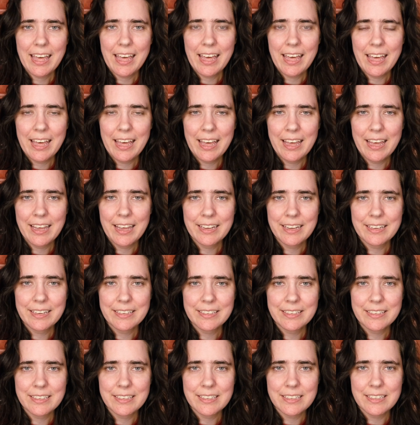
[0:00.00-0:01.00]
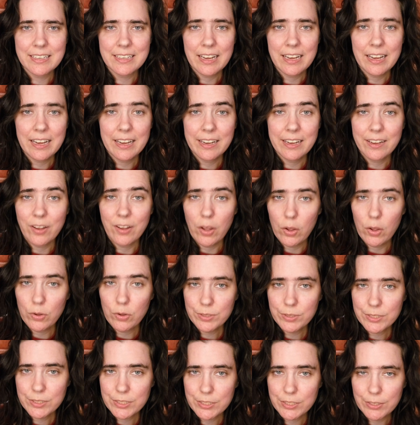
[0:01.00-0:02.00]
And I
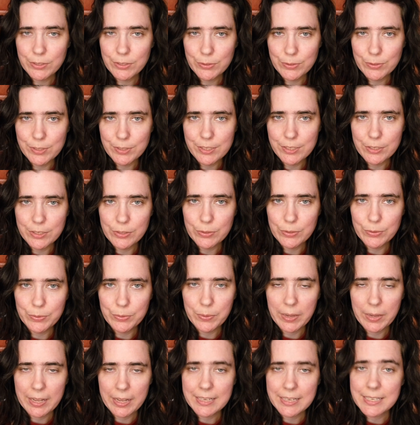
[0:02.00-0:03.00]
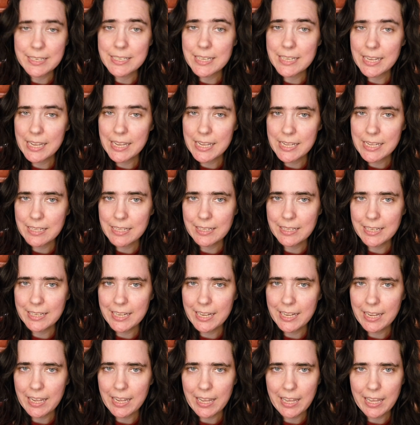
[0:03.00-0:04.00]
also do a
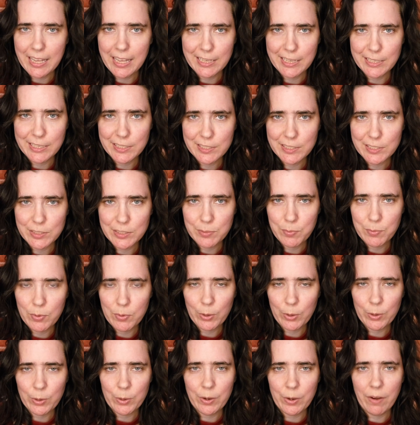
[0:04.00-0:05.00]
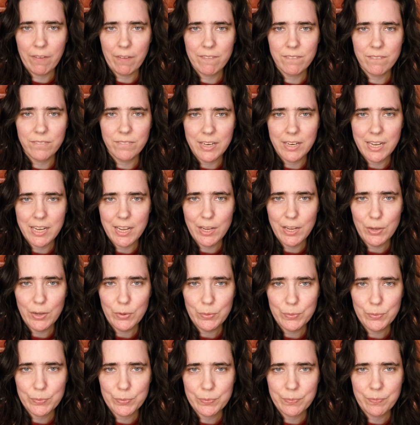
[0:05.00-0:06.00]
daily ASMR video
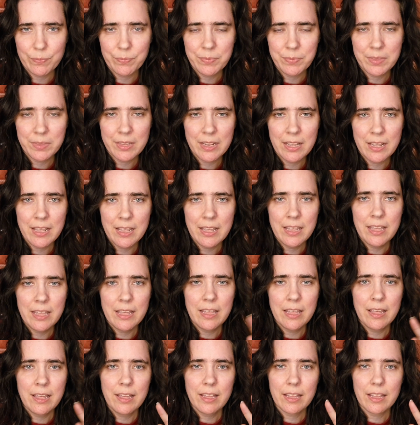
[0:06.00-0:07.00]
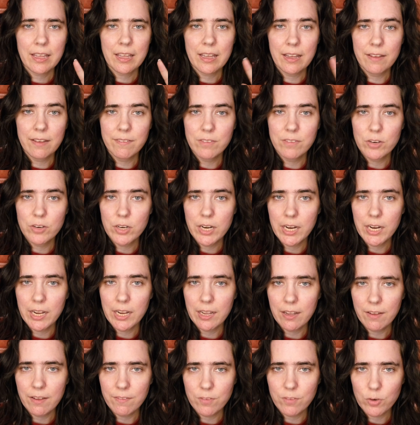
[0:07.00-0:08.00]

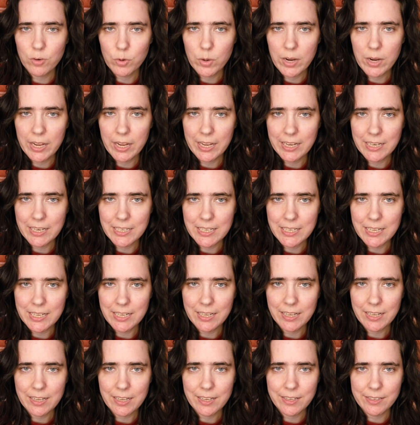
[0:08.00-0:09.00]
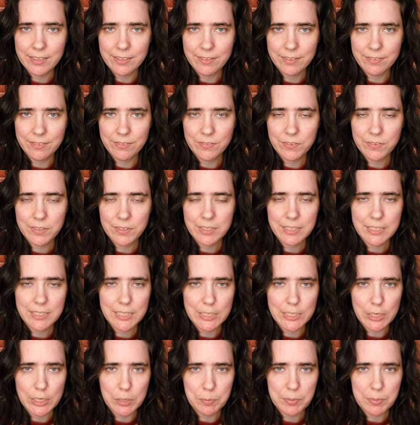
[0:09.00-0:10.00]
covering a variety of
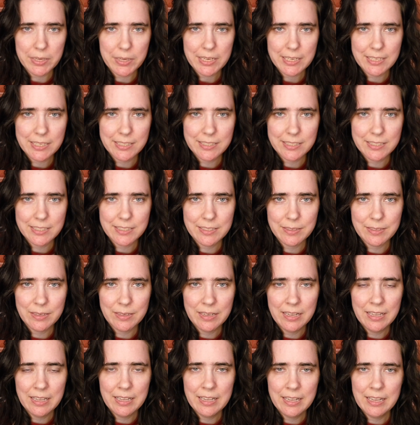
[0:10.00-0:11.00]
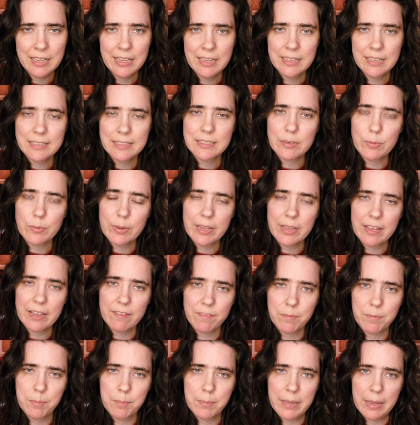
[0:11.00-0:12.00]
topics. So we
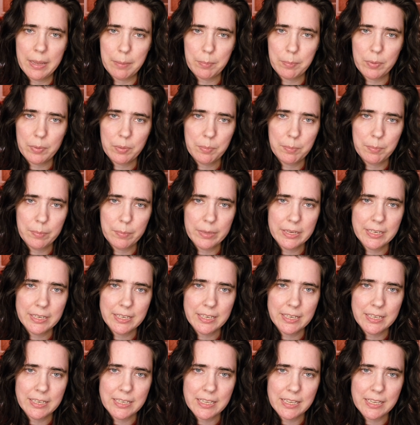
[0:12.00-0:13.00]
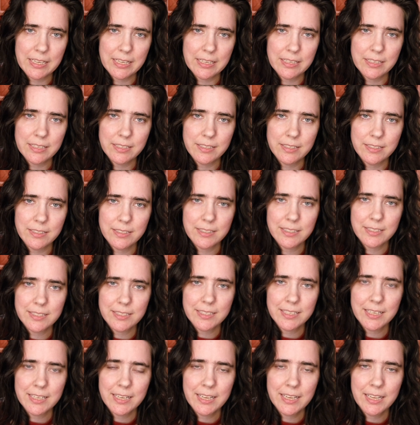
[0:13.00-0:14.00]
have Map
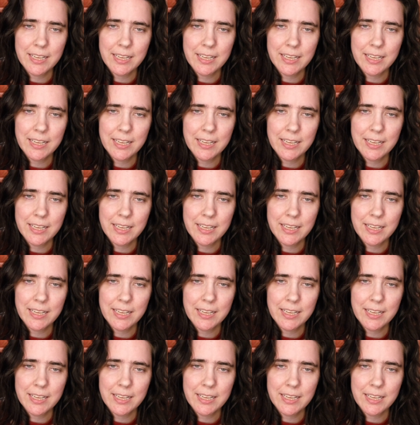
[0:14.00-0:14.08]
Mondays,